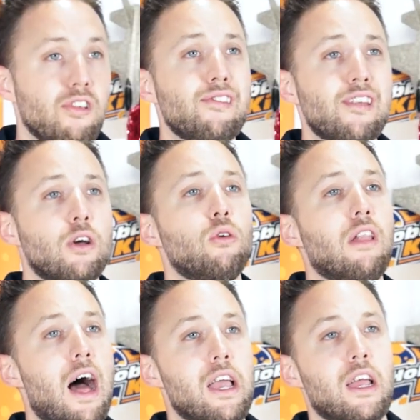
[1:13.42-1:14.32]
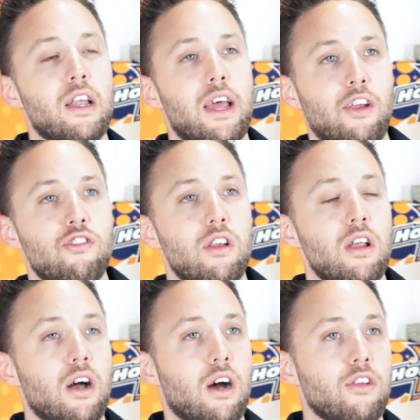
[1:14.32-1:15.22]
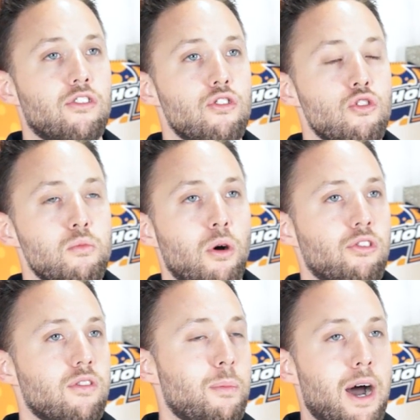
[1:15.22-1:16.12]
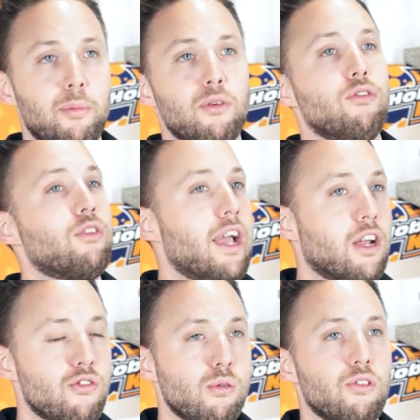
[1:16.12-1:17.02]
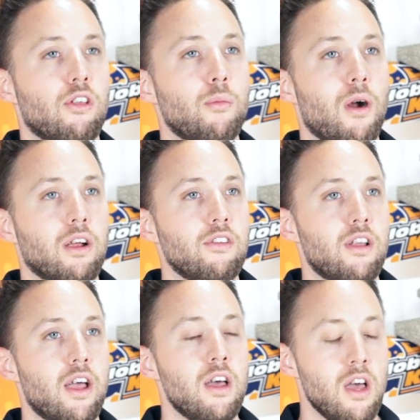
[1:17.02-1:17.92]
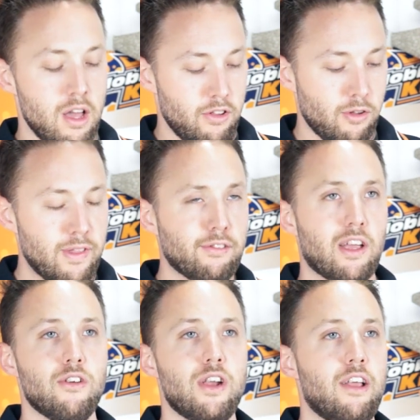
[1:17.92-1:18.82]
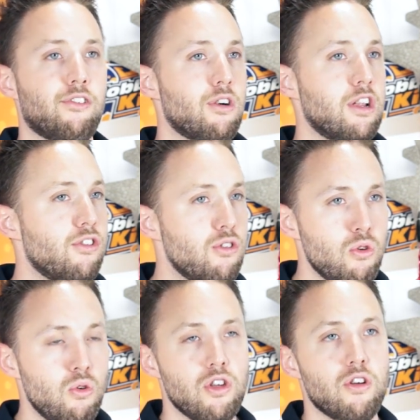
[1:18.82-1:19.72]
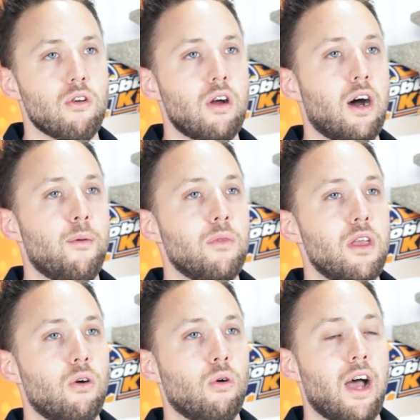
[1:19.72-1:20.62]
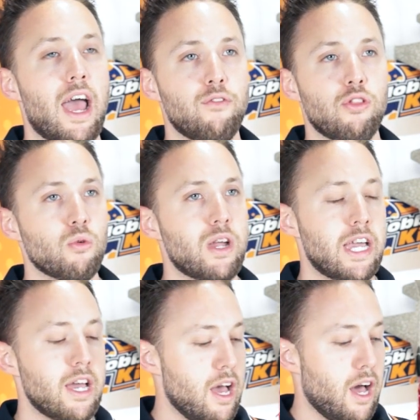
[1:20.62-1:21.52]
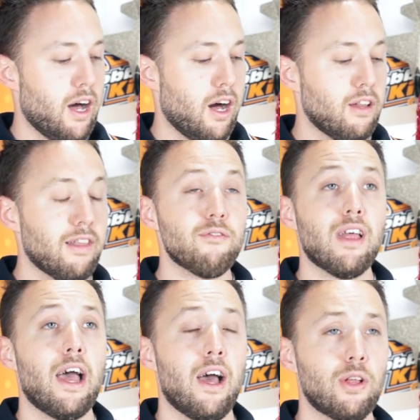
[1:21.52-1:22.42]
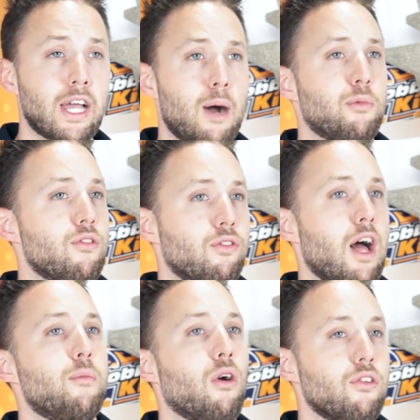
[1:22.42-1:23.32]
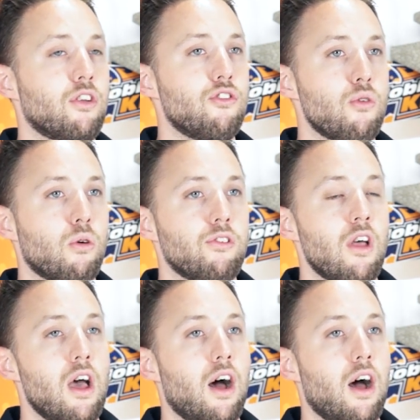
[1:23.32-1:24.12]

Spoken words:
a single line connection to most of the popular flight controllers on the market today. So things like your NAS 32, your F3, a lot of the helicopter flybarless controllers,